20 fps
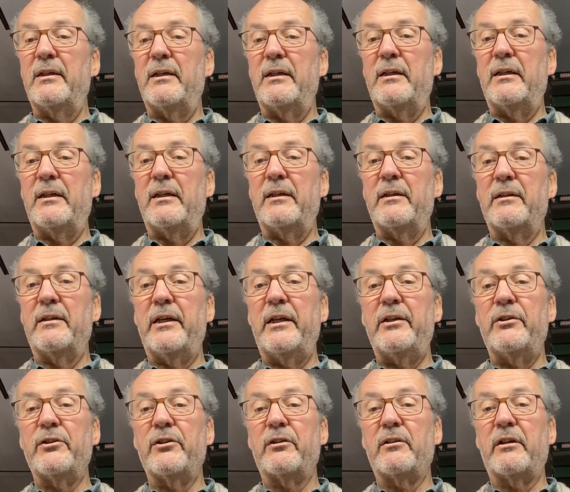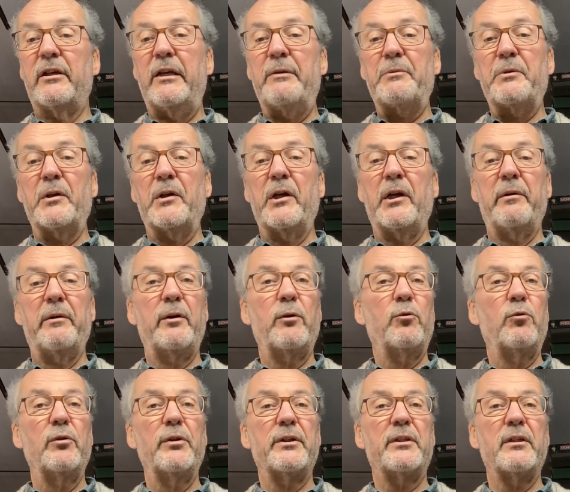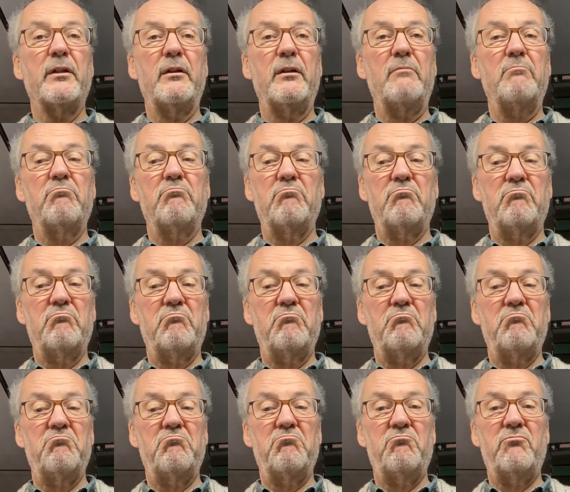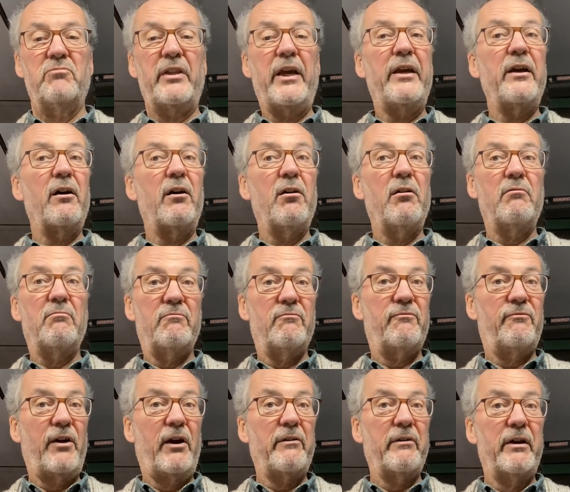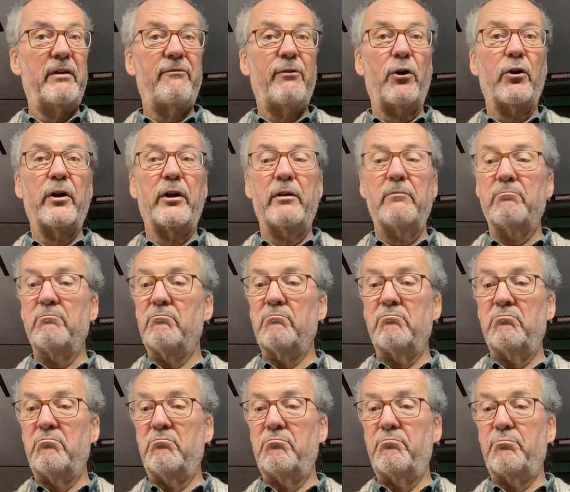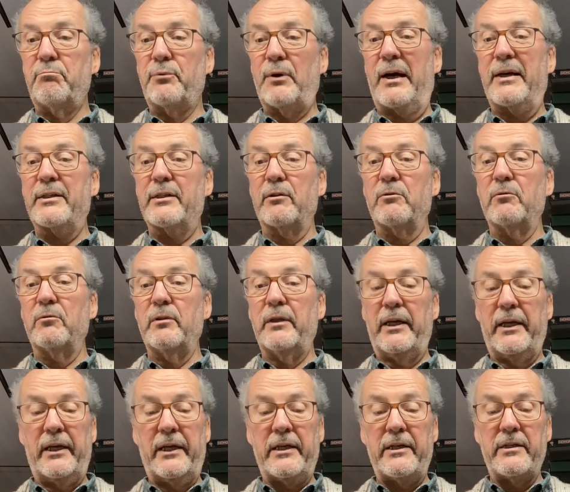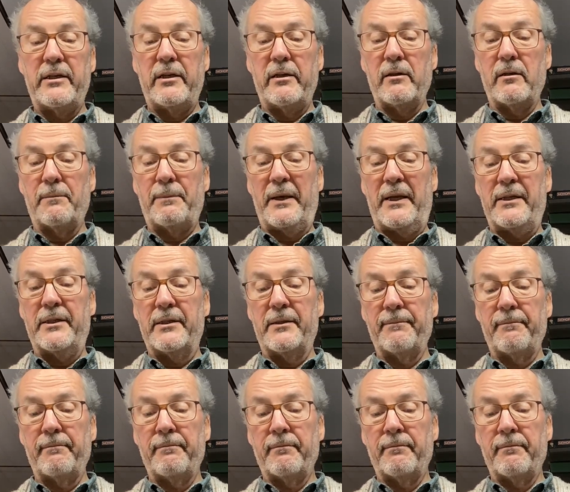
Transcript: and he just keeps them going all the time. They are very, very practical, easy little pens.